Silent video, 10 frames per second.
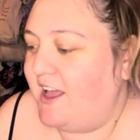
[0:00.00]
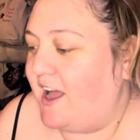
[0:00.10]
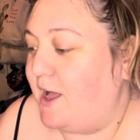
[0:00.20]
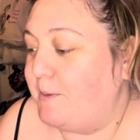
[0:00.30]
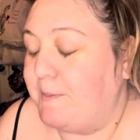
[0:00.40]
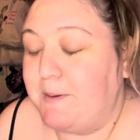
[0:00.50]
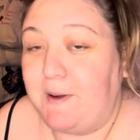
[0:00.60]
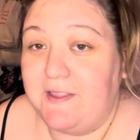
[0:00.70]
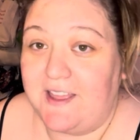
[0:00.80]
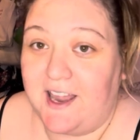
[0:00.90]
Um, but
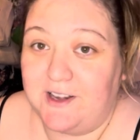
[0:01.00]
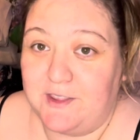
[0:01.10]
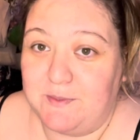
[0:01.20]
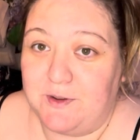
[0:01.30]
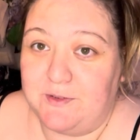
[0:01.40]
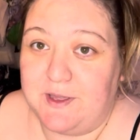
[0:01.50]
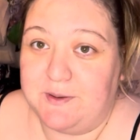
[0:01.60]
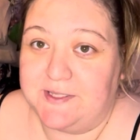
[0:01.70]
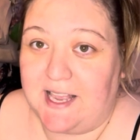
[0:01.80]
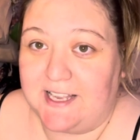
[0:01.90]
by the end of the movie, he
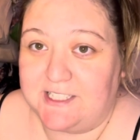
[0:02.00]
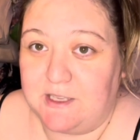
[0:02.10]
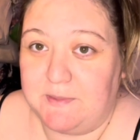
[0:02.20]
was asking